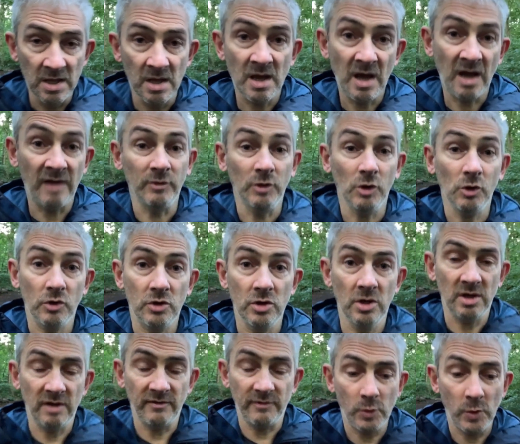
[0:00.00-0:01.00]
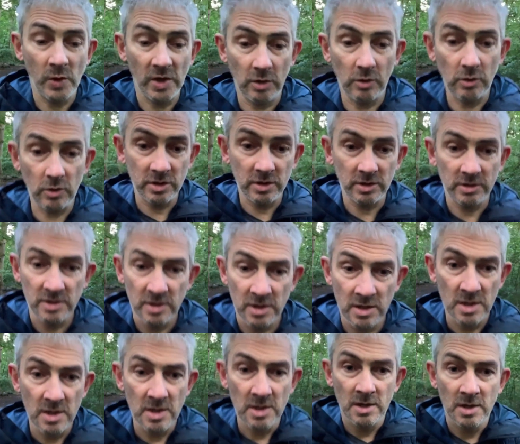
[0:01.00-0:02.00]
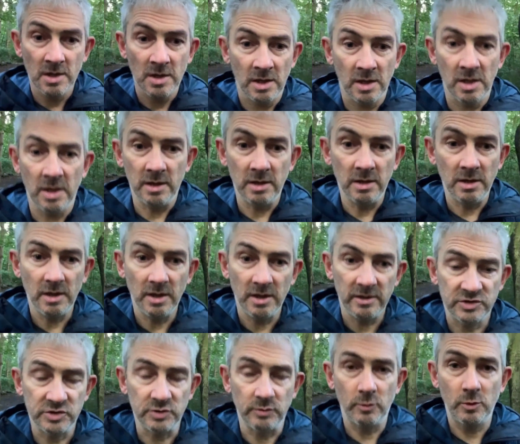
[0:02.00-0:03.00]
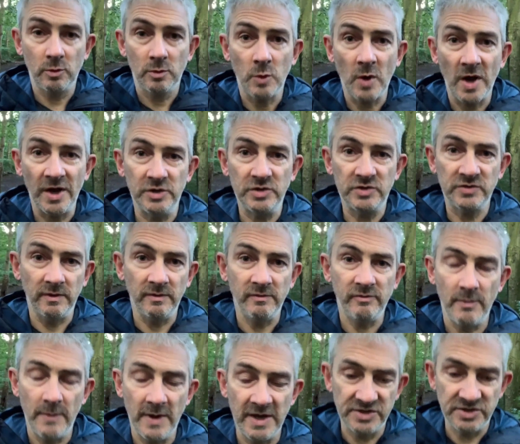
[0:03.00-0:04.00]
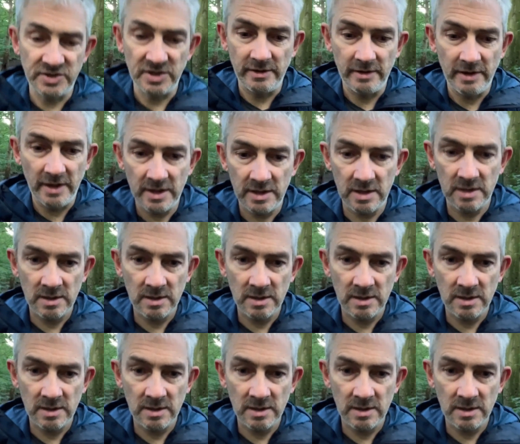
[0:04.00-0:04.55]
Have a look, have a quick look, and there's some quite useful information in there.